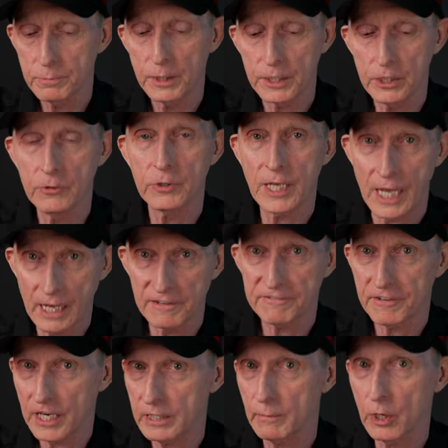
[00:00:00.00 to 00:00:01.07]
but you can
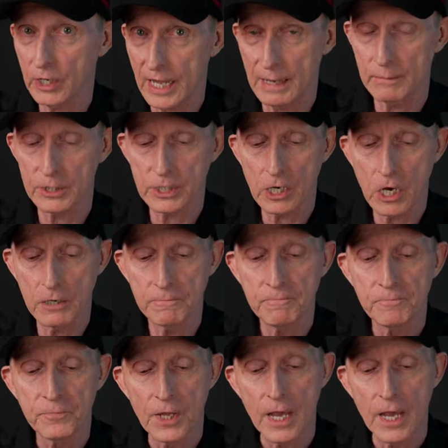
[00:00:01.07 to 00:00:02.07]
find them on Amazon.